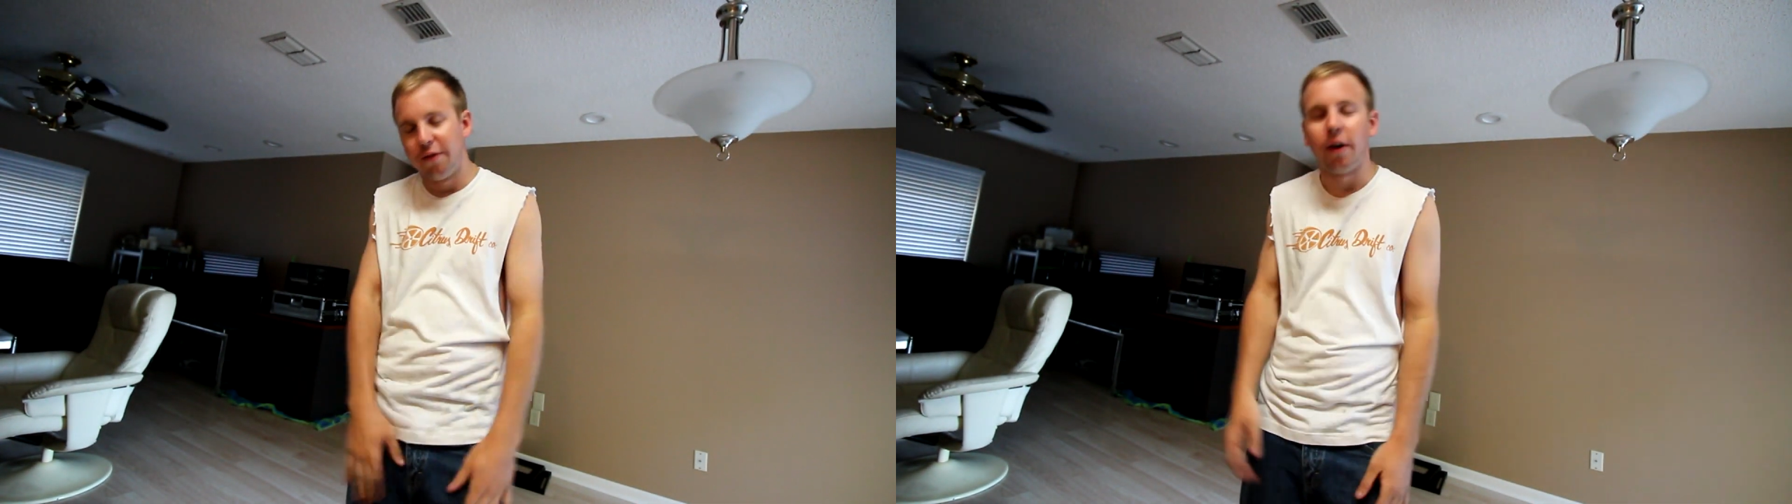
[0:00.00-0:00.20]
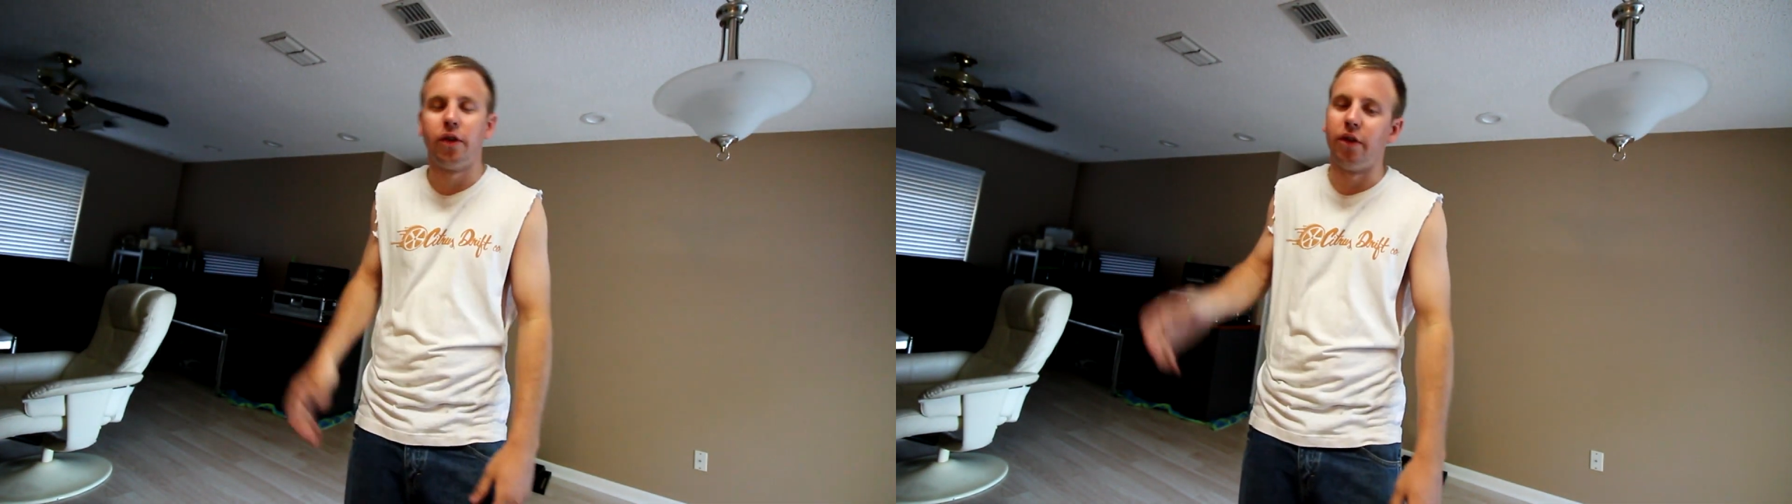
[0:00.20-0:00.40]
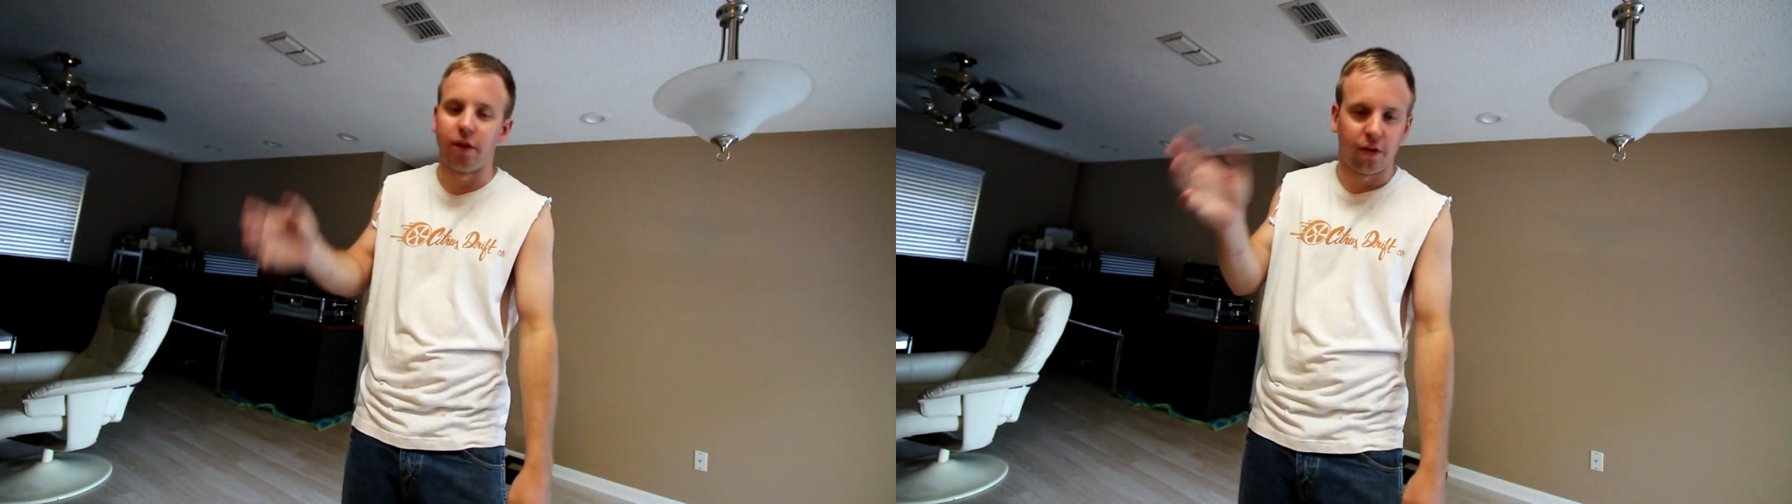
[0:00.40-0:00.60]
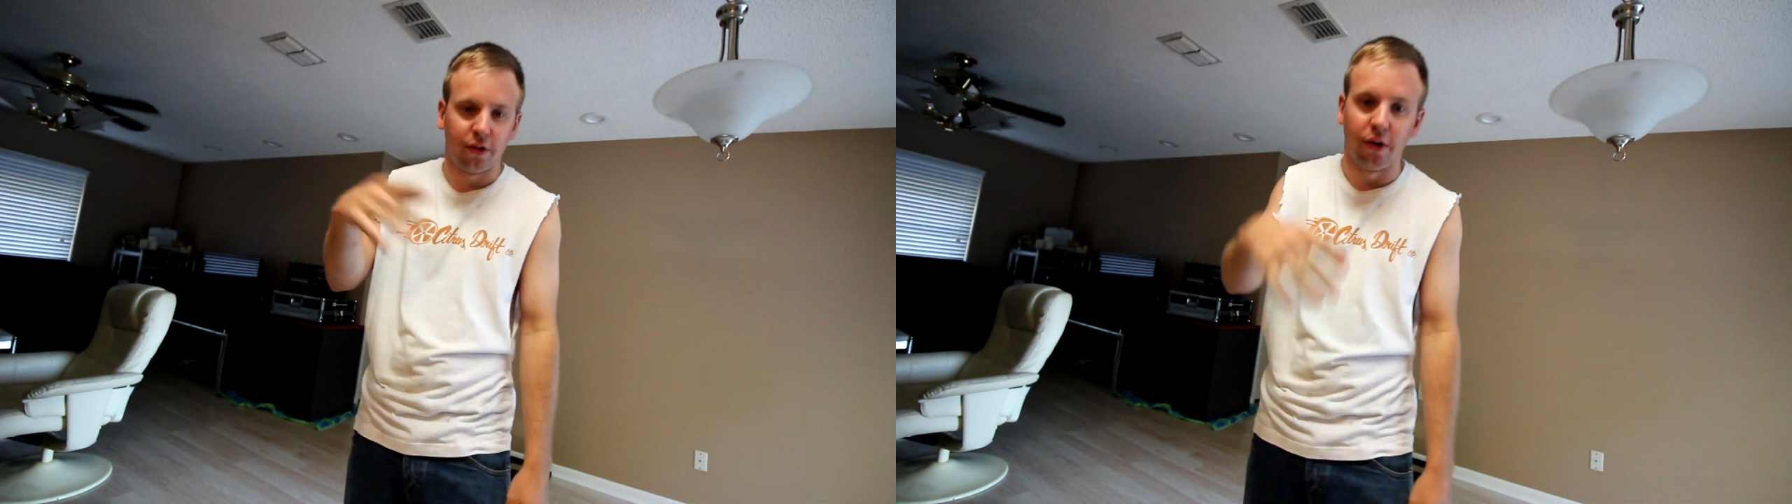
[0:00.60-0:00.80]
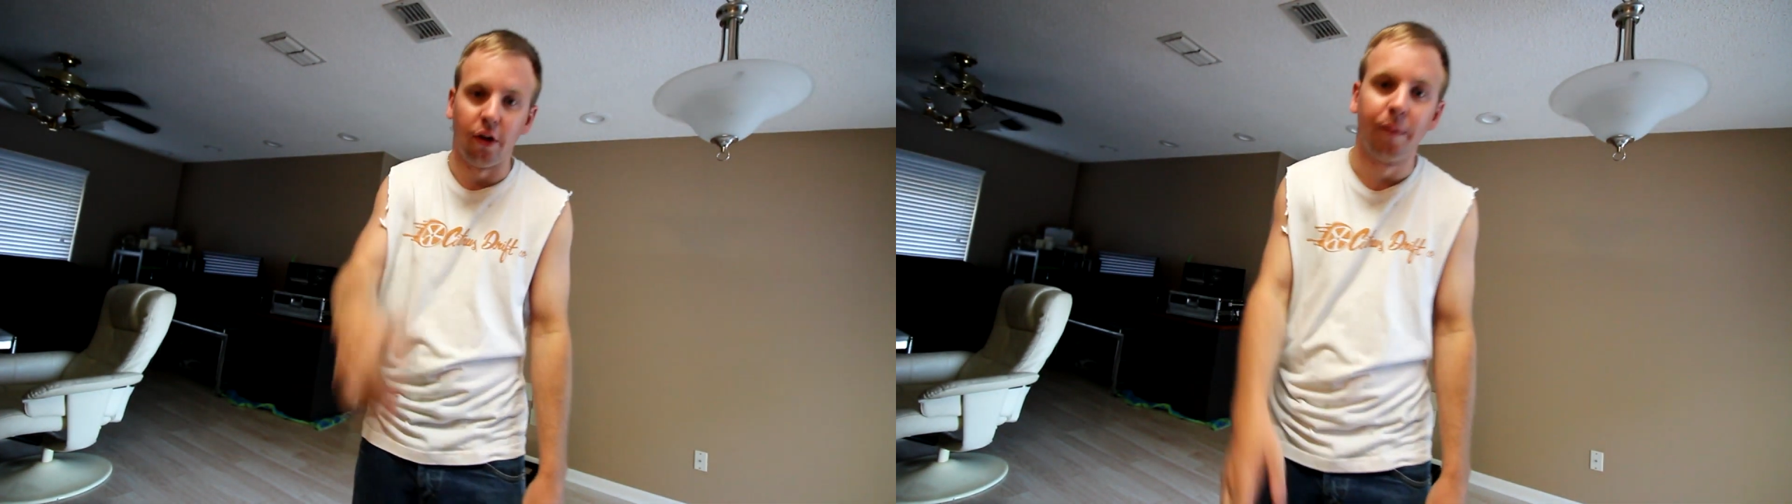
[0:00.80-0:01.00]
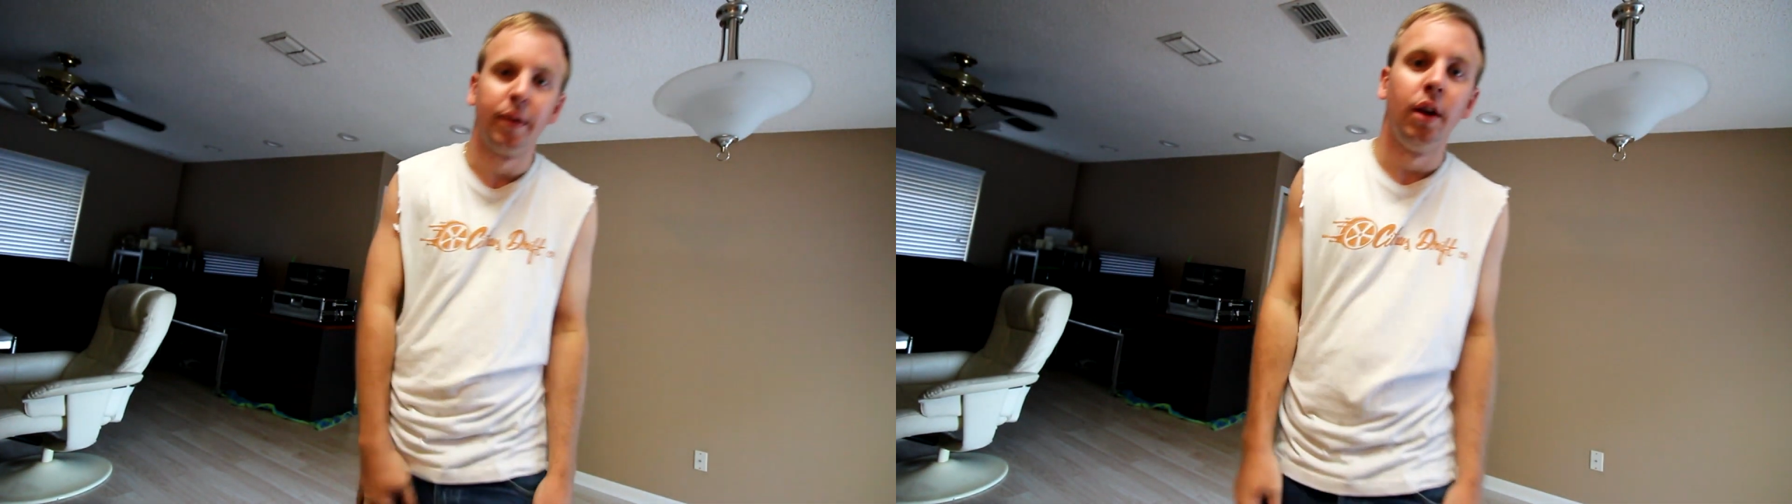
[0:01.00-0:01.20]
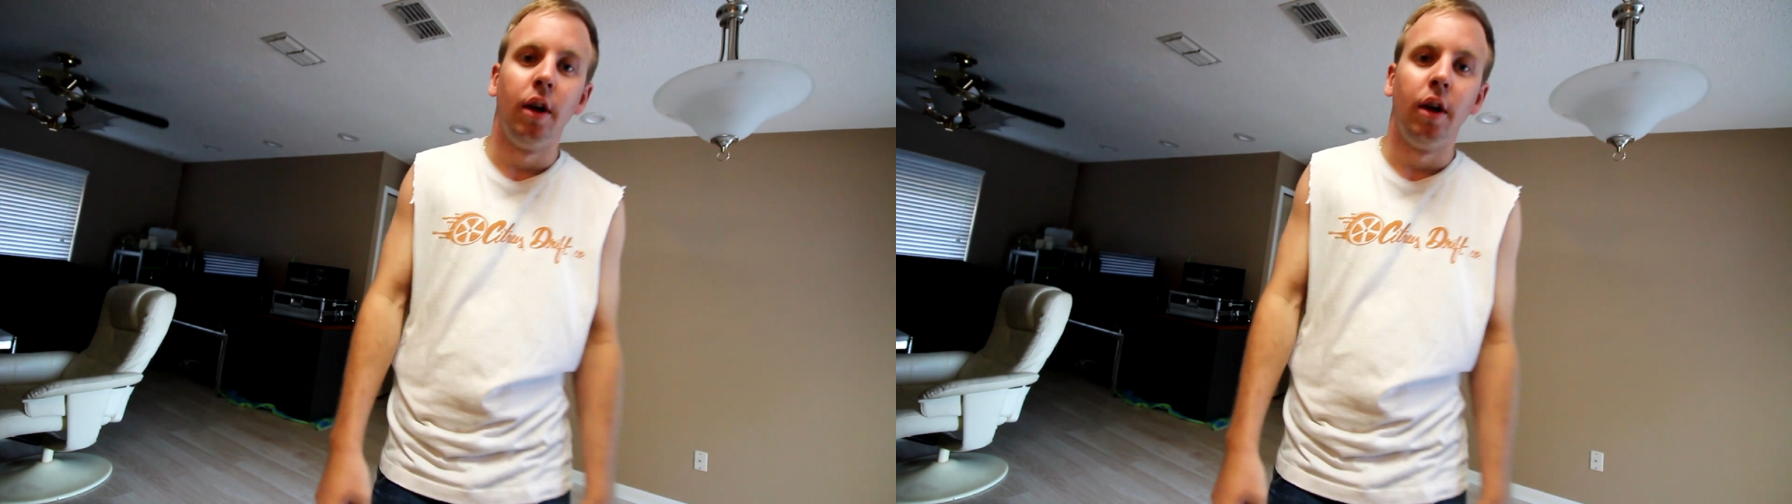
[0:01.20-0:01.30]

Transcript: it fucking sucks to install.